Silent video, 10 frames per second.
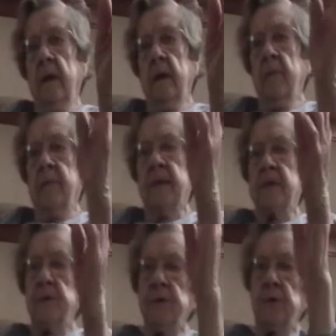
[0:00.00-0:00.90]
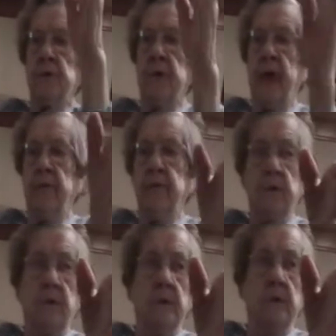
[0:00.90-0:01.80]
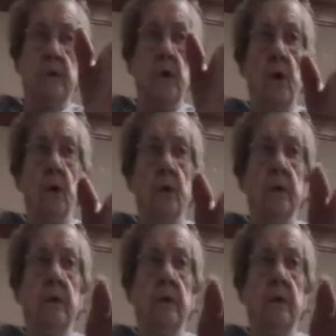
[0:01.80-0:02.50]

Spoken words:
a place where you could have your coal